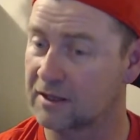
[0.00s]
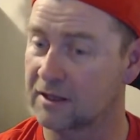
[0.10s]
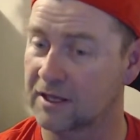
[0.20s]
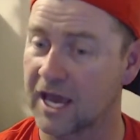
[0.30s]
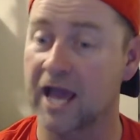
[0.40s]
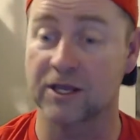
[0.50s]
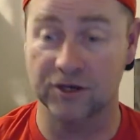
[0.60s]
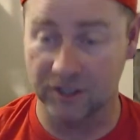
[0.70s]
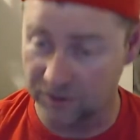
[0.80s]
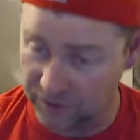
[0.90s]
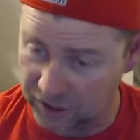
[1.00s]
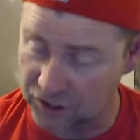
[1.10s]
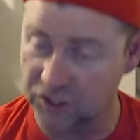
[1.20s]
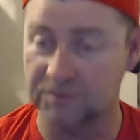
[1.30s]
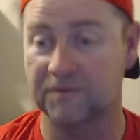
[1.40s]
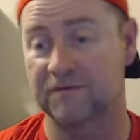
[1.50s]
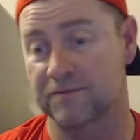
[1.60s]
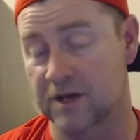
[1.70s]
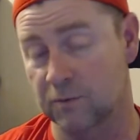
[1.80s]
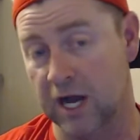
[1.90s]
Yeah, you do. You should.
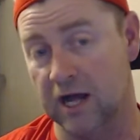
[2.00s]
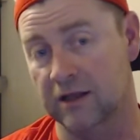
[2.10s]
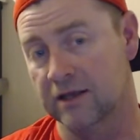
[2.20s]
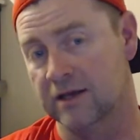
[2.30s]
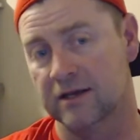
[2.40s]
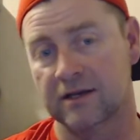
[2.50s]
Well,